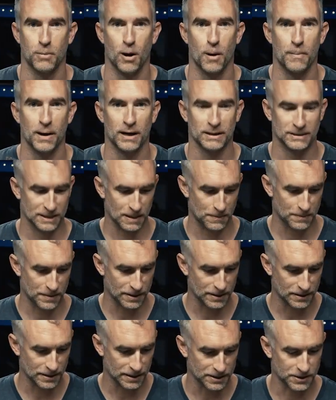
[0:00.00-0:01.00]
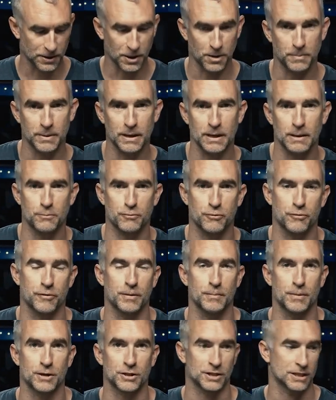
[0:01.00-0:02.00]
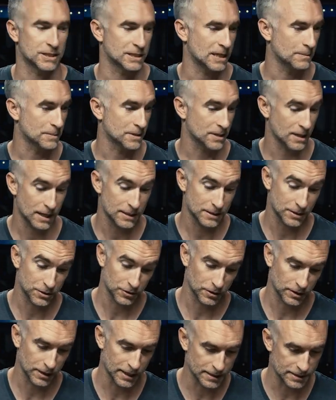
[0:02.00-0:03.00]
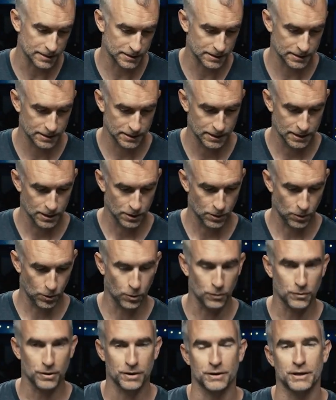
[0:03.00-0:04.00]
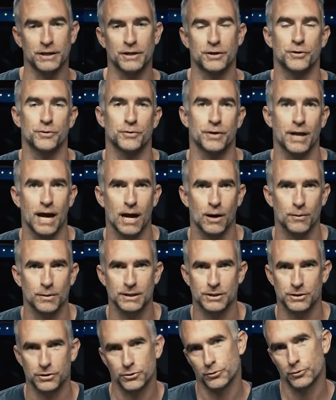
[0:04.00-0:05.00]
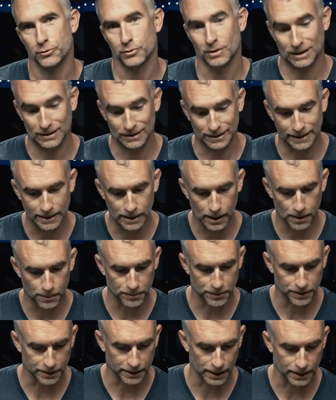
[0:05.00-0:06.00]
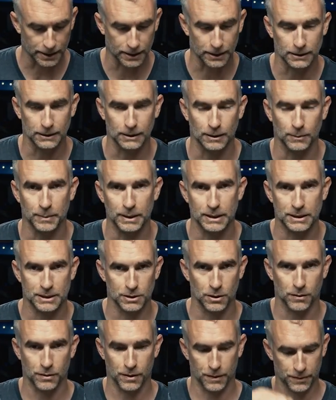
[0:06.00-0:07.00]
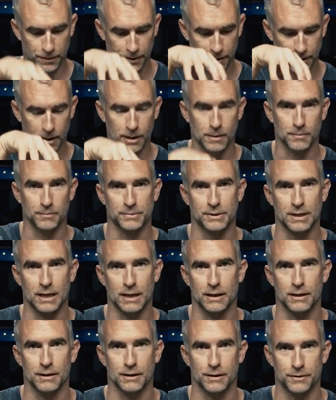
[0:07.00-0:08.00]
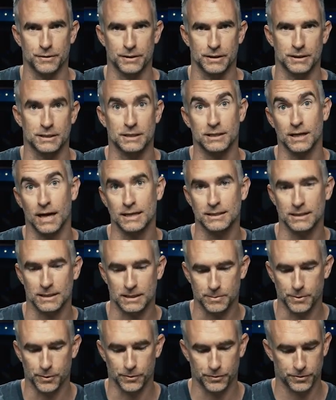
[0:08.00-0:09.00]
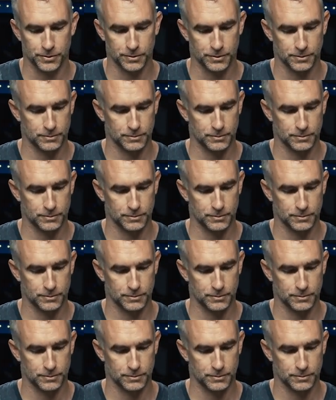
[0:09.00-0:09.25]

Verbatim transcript: pop out something that's going to be pretty much the same size as your lens. All that you need to do now is to clean up the cut a little bit so that the, um, uh, the sides are smooth.